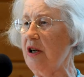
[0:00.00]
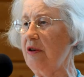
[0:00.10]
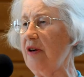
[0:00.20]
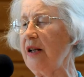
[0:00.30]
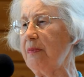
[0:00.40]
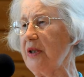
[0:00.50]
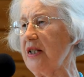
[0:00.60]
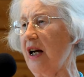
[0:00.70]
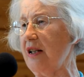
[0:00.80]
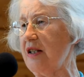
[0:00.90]
right
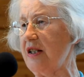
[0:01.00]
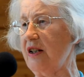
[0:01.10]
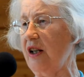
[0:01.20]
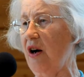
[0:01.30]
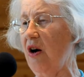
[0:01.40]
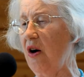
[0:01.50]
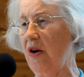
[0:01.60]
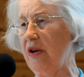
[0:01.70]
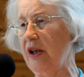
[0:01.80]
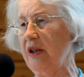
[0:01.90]
beside City
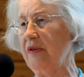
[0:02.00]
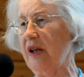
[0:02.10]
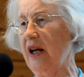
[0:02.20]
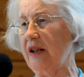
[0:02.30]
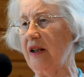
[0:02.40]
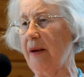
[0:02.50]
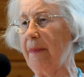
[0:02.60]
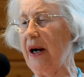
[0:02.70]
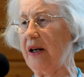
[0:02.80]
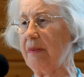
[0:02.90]
Hall. He had an
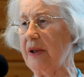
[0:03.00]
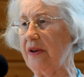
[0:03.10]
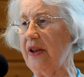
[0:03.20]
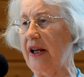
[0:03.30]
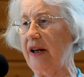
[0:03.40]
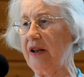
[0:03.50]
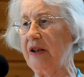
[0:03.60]
apartment there.